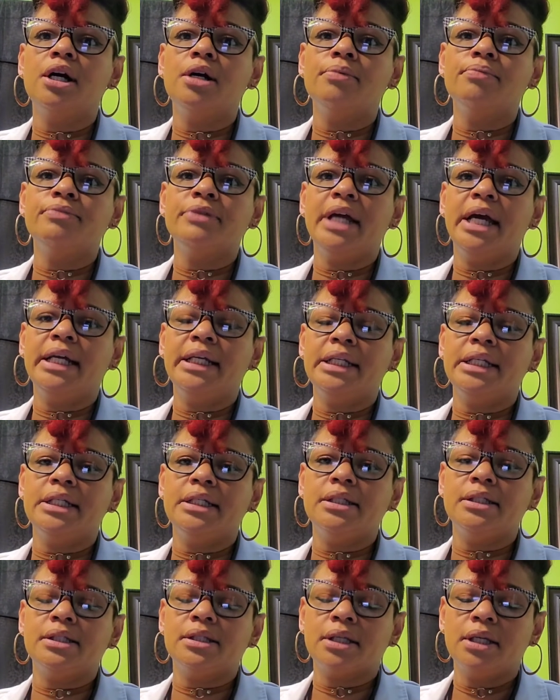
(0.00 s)
that
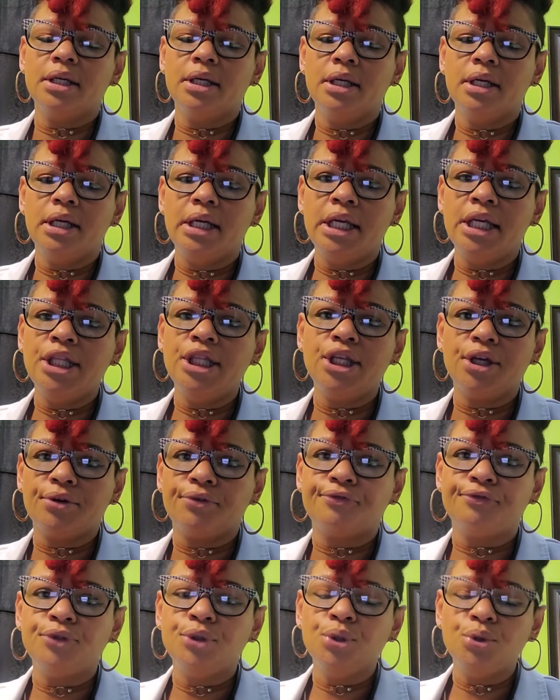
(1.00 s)
is in their
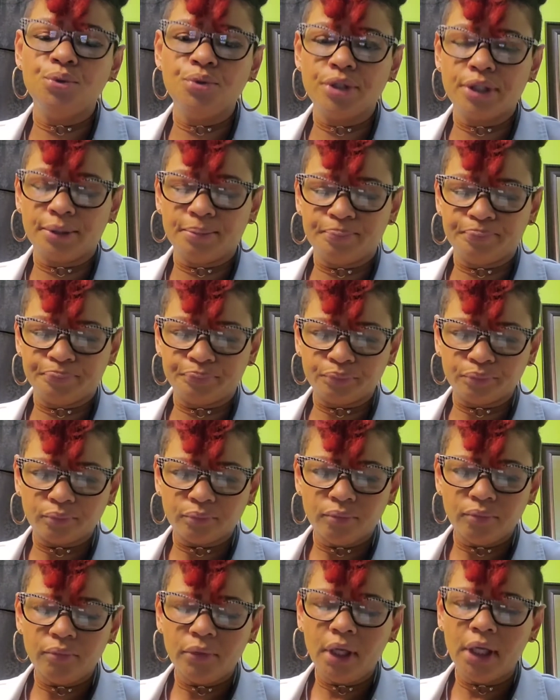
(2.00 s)
foods
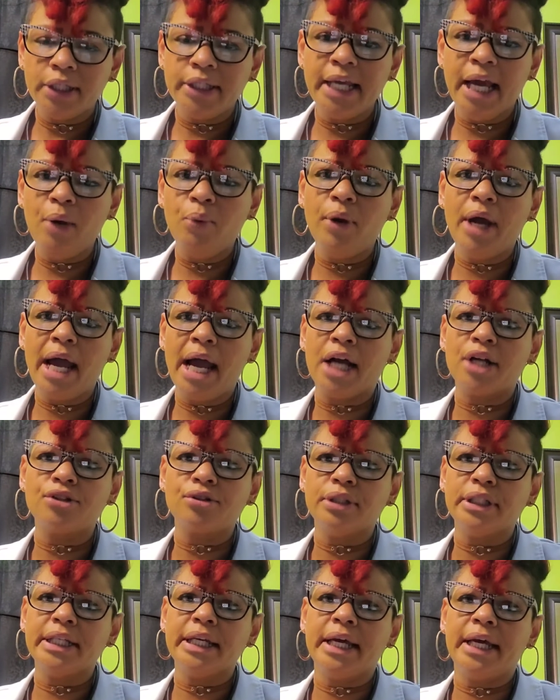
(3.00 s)
that will
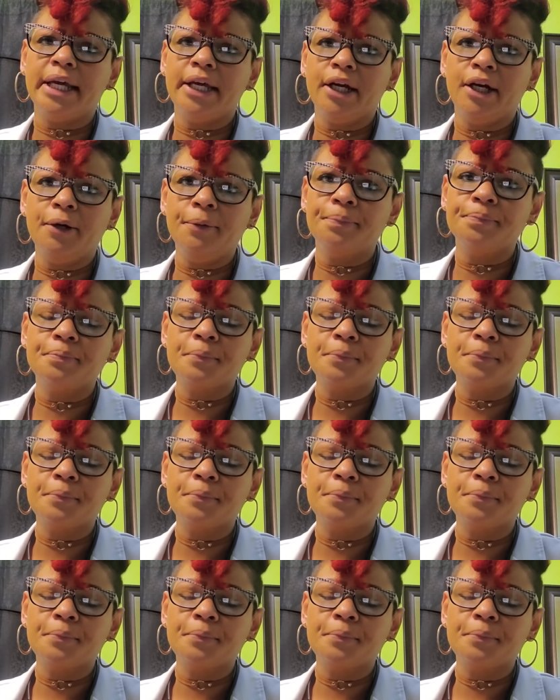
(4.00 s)
actually help